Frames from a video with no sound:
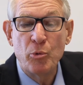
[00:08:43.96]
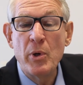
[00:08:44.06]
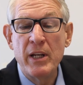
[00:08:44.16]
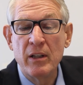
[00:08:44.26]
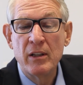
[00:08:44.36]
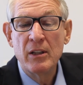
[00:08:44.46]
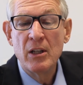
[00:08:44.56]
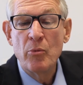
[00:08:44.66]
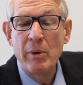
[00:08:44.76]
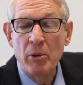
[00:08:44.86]
week,
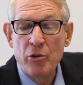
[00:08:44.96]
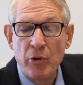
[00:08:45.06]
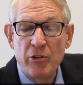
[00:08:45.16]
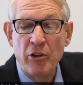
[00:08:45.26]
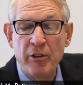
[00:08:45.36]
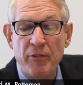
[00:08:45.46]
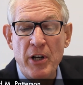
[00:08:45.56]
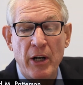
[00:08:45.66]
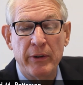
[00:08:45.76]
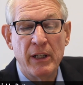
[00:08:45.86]
we will address a different
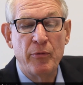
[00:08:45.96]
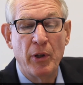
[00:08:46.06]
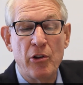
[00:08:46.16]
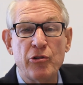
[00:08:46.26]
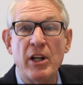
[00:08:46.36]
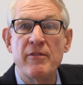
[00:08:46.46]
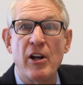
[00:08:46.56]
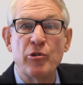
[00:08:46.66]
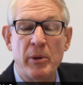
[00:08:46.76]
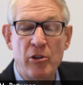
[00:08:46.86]
area of real estate
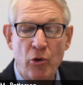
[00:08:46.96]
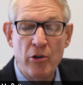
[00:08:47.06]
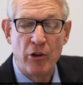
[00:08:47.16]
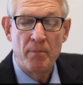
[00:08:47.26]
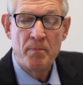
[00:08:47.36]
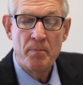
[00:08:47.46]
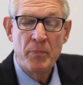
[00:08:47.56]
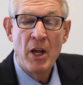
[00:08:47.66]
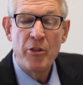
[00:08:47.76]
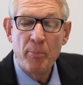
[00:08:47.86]
investment in Georgia.
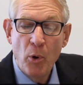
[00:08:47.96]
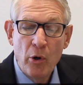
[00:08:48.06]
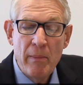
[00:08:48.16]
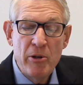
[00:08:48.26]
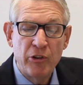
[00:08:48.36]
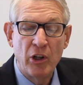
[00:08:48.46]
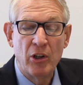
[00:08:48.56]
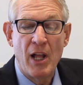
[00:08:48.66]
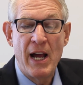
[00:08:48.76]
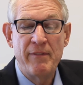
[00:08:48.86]
The program is aired
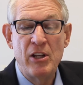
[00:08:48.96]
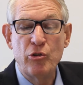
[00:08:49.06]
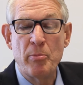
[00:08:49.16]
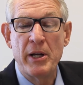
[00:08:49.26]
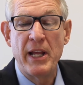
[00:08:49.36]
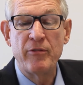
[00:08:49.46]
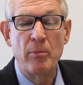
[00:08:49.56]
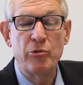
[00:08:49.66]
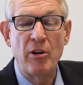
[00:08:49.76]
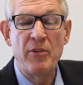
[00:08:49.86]
live each Monday from
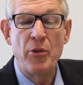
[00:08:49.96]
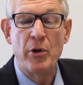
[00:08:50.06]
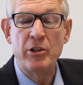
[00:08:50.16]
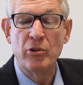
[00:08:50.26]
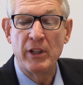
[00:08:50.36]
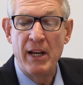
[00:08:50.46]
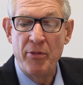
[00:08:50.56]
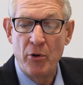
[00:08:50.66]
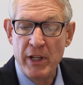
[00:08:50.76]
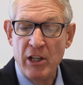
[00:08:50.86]
7:30 till
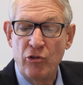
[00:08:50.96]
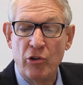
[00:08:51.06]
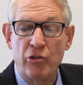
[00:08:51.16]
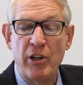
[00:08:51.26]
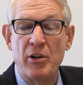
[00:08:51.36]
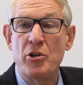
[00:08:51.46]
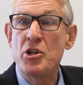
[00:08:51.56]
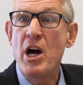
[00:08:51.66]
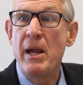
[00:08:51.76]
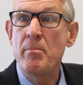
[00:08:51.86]
8:30 Eastern Standard
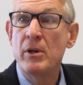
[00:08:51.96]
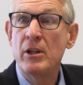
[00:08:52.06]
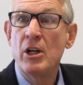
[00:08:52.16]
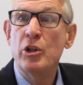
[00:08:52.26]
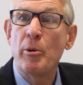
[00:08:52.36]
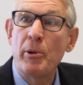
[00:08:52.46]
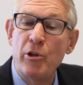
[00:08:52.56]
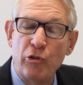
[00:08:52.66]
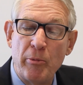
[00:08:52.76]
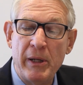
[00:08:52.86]
Time. To
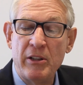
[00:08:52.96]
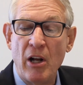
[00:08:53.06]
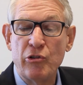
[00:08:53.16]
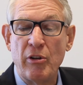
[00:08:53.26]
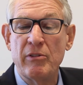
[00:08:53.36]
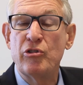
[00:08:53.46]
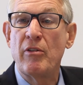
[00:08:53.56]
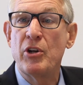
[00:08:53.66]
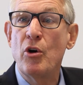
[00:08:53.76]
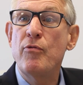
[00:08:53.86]
participate, dial
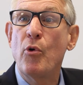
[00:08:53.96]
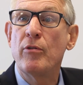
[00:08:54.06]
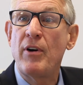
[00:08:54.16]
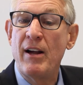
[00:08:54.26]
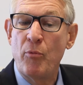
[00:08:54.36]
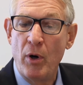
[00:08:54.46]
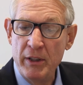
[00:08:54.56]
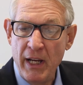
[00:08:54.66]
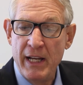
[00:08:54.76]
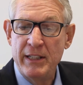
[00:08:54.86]

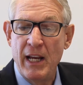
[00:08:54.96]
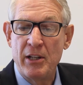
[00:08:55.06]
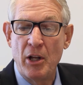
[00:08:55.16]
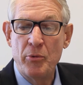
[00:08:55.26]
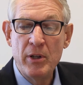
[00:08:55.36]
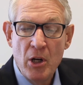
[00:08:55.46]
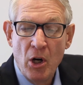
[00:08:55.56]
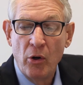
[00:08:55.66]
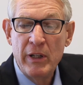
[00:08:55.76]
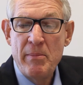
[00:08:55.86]
770-451-8800
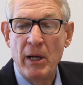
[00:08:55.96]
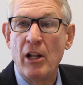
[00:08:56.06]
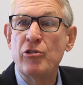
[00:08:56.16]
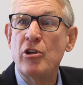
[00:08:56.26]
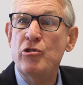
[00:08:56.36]
or email us at